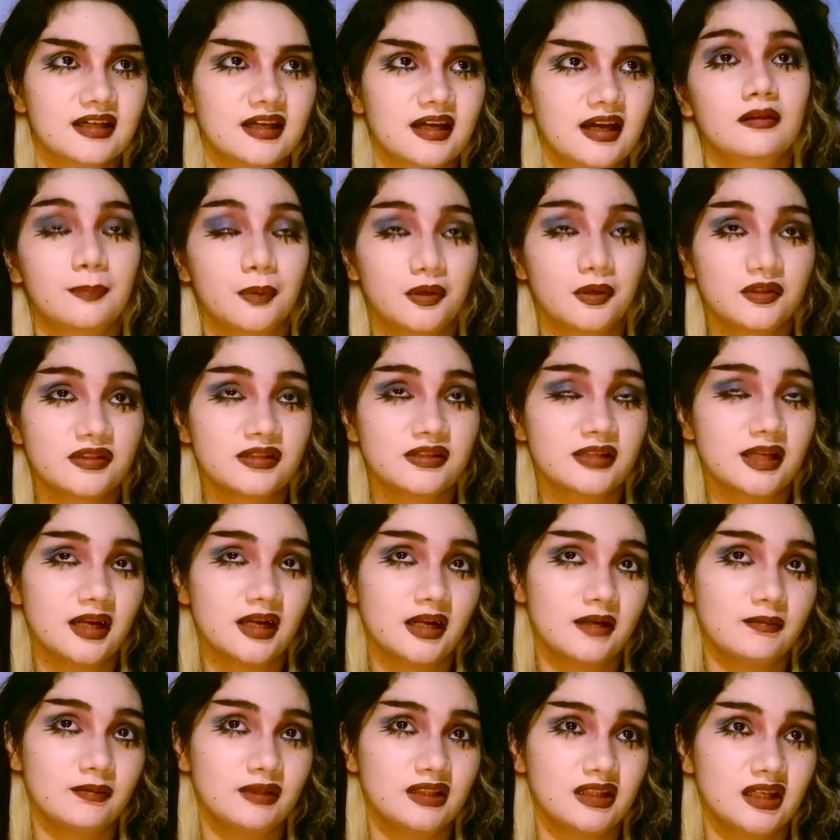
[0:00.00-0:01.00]
The person that
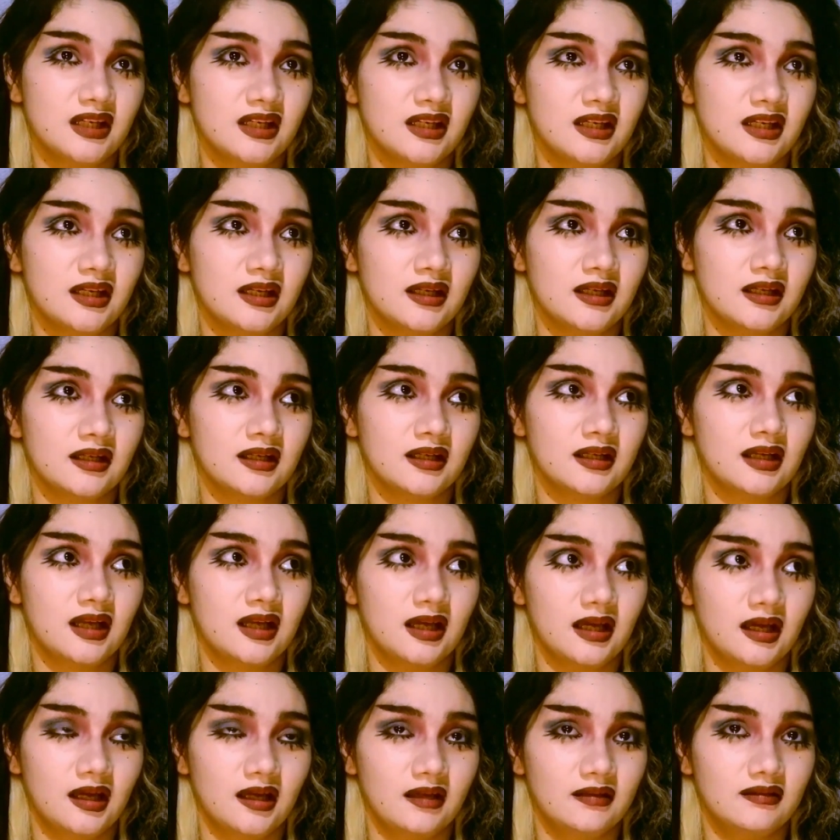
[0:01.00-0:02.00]
had been kicking
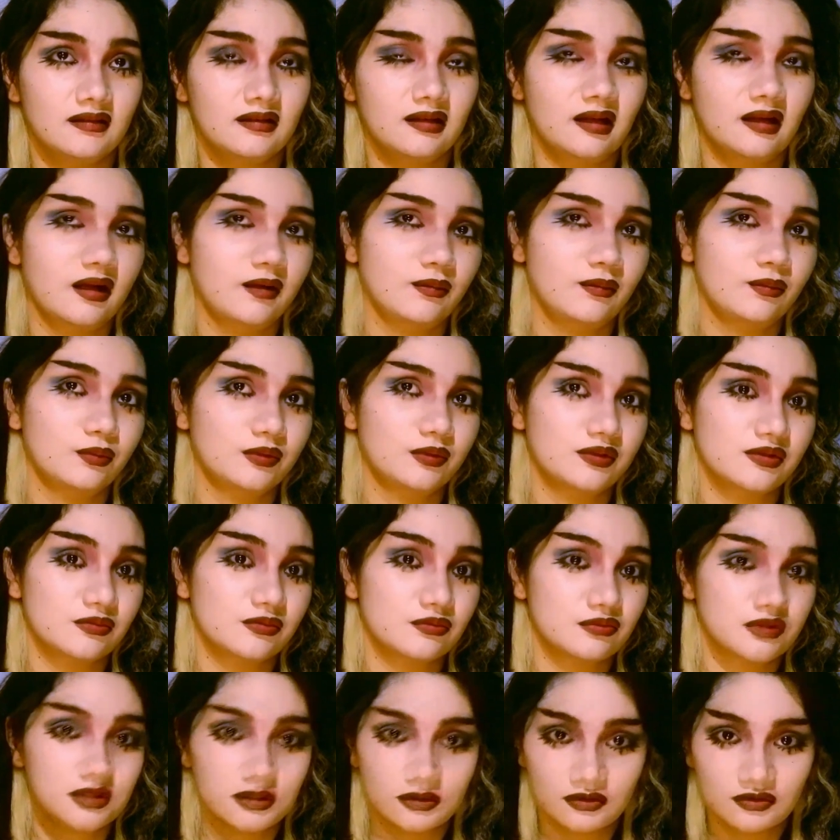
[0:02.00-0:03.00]
it was
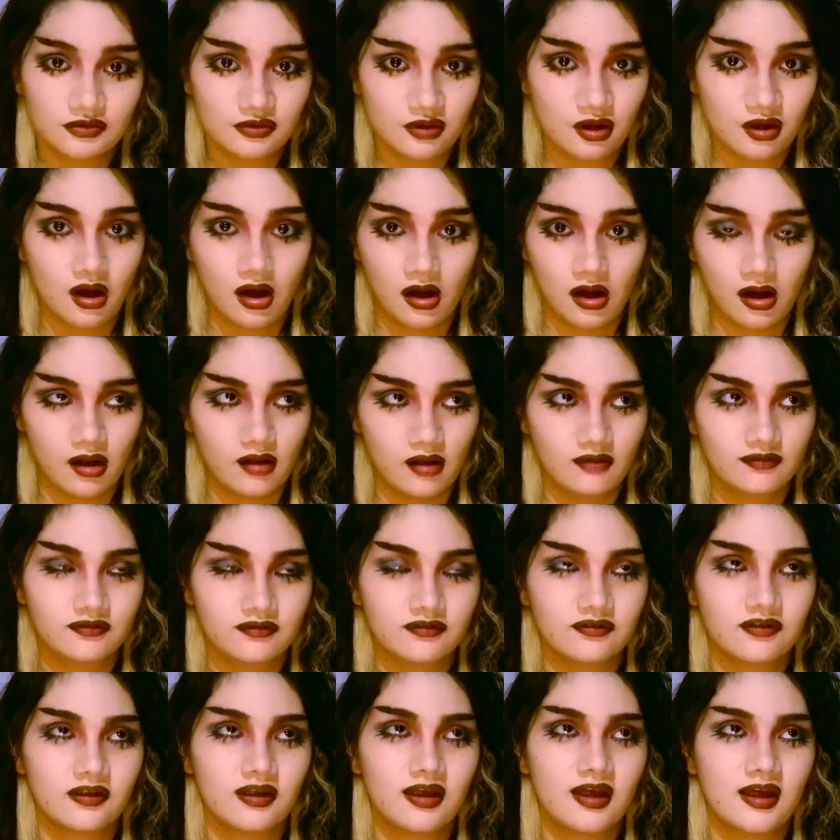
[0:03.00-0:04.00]
reeled
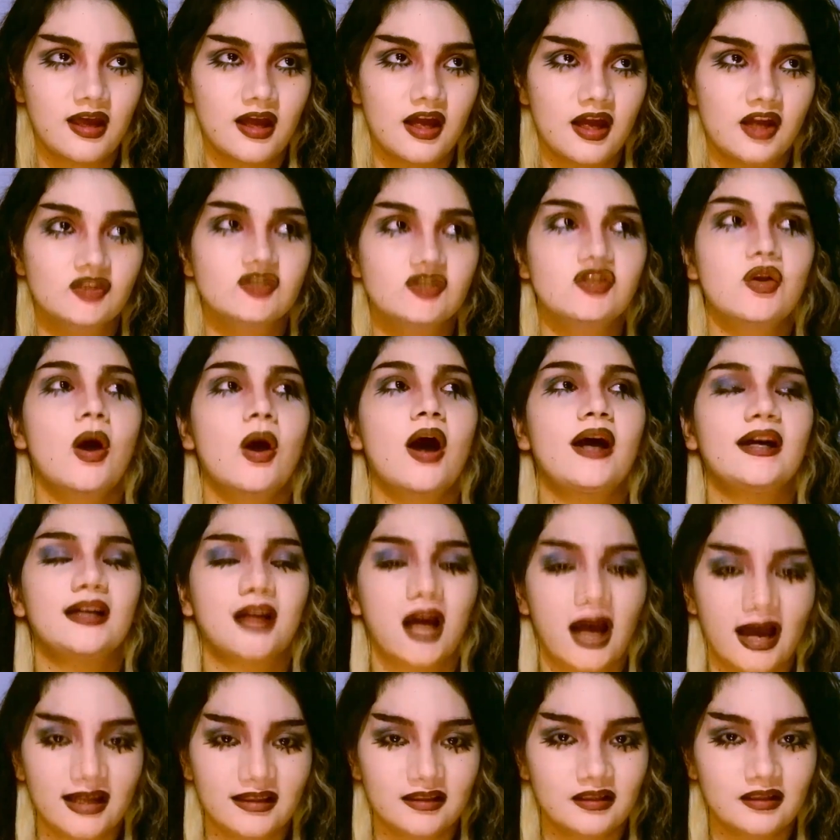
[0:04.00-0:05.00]
off, and so I
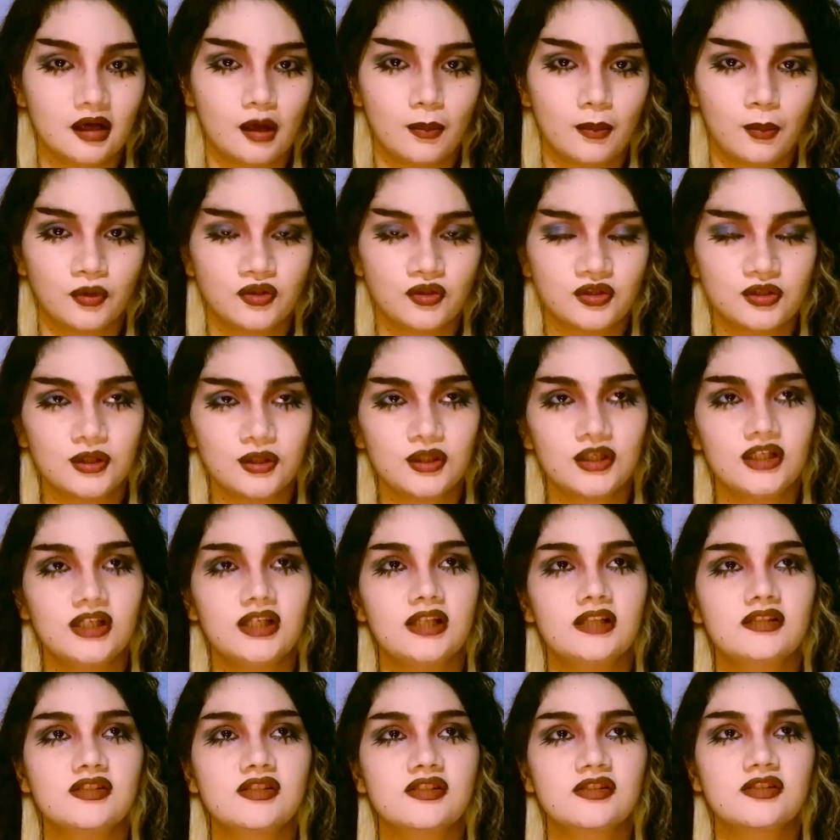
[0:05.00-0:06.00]
had the
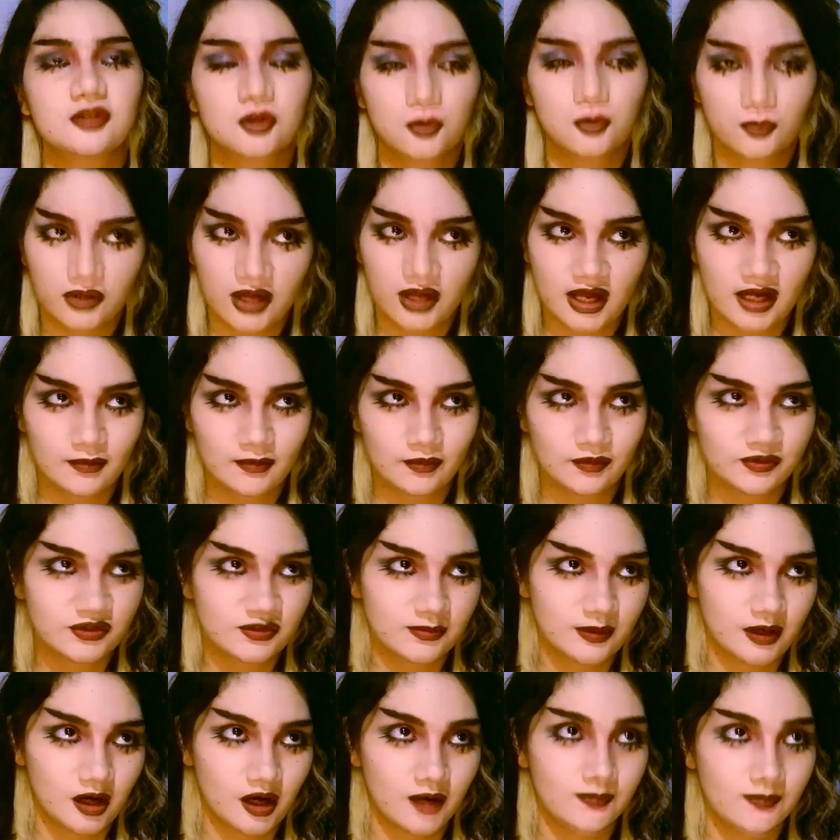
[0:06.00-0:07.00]
opportunity to scoop the animal
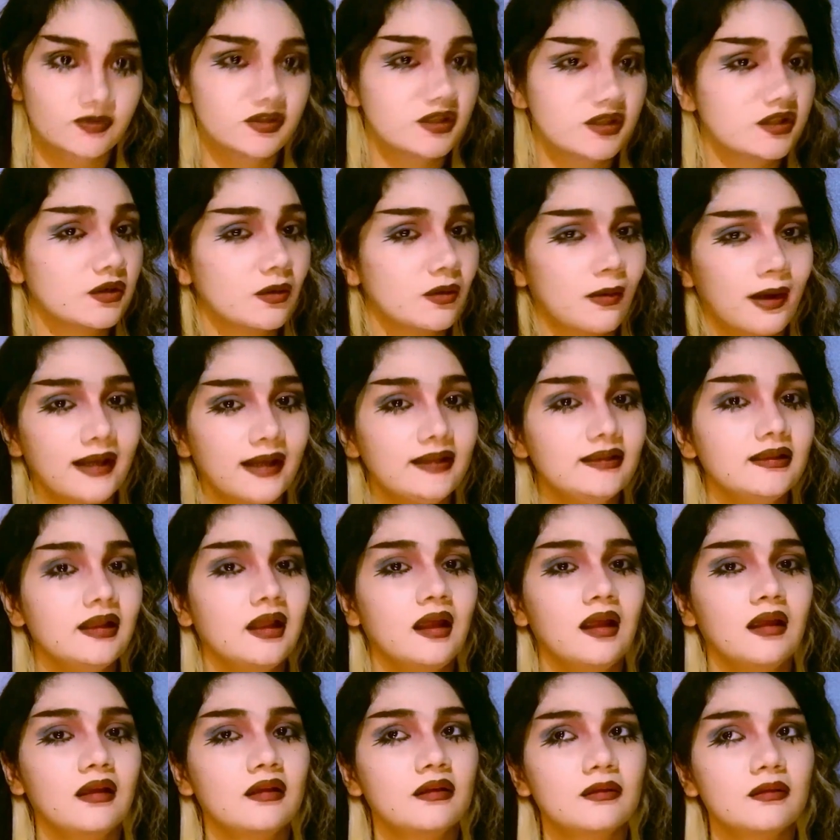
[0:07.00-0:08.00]
into my arms, quite
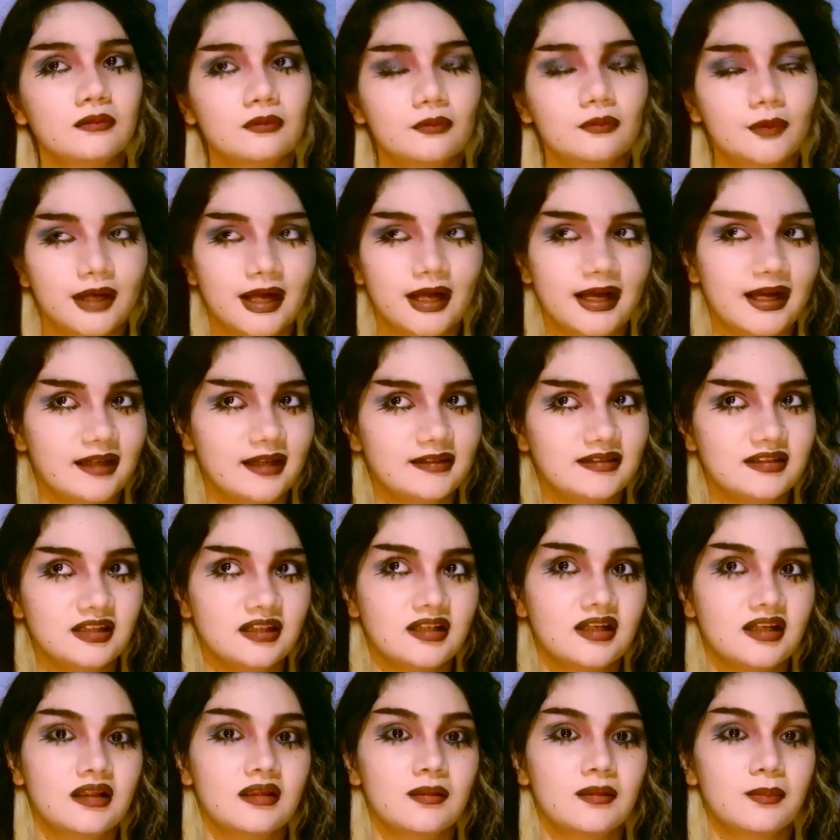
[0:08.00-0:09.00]
like what I had
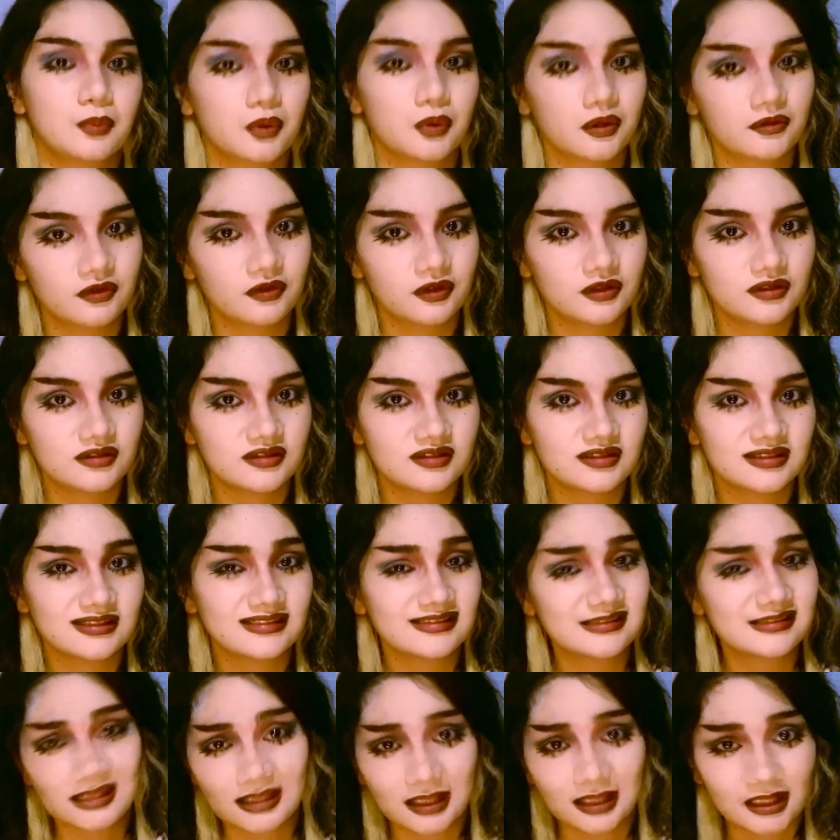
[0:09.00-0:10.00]
done in the previous
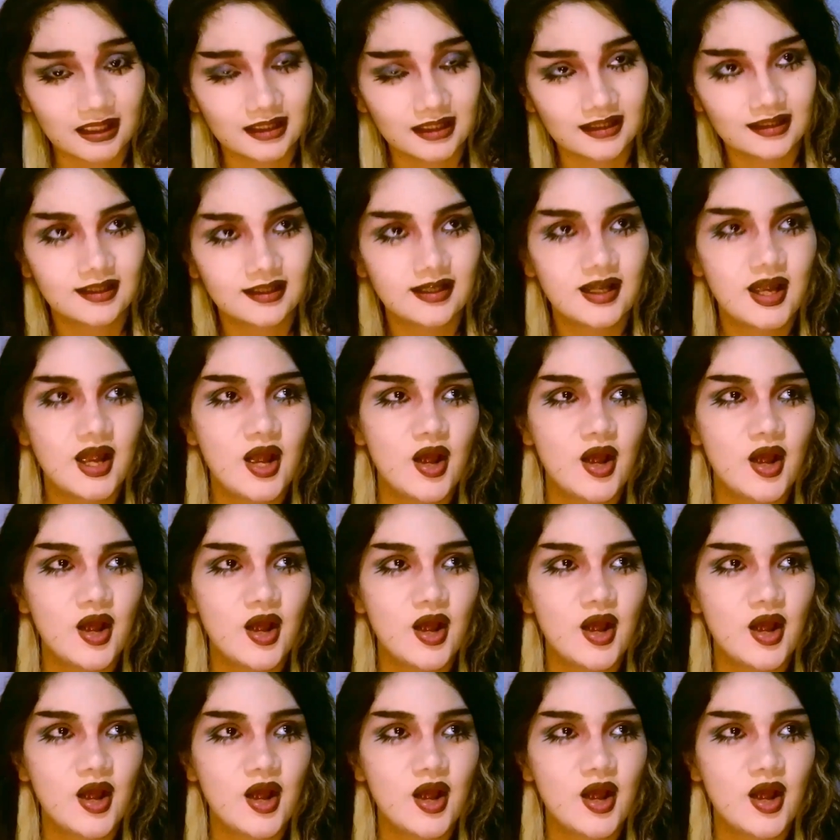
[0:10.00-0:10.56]
scene